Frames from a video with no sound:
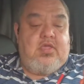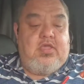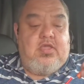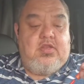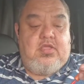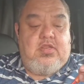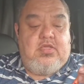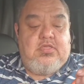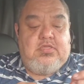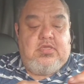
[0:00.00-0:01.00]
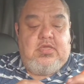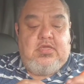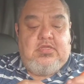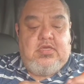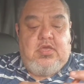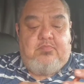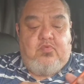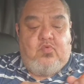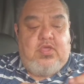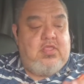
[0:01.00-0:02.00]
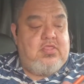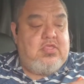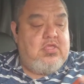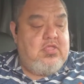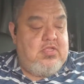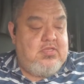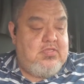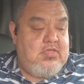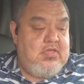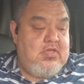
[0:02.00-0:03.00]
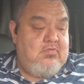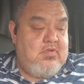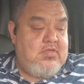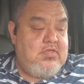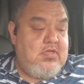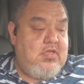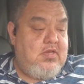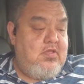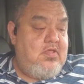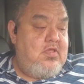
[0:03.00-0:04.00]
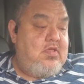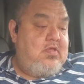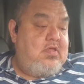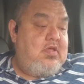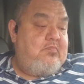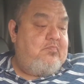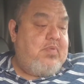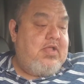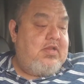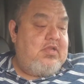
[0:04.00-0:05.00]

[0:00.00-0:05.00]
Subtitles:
and it is inked up with, let's see, what is it again? Yeah, Pilot